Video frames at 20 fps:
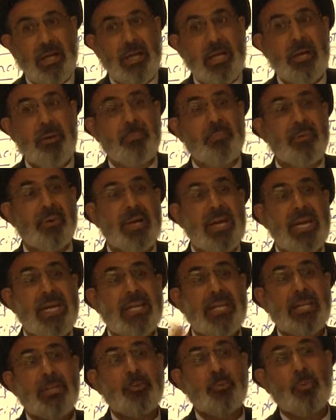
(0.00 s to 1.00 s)

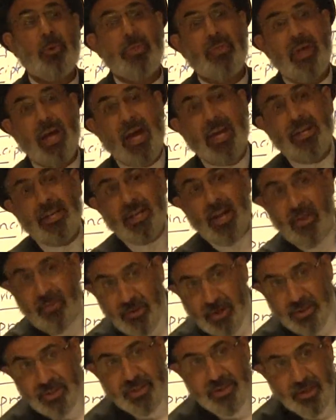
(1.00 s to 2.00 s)
Break it with
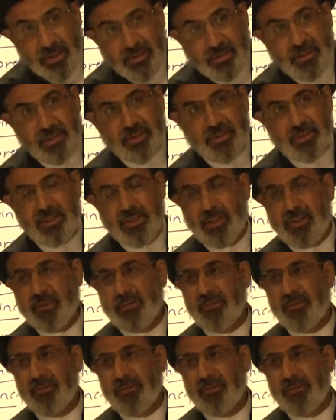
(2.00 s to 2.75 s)
another certainty.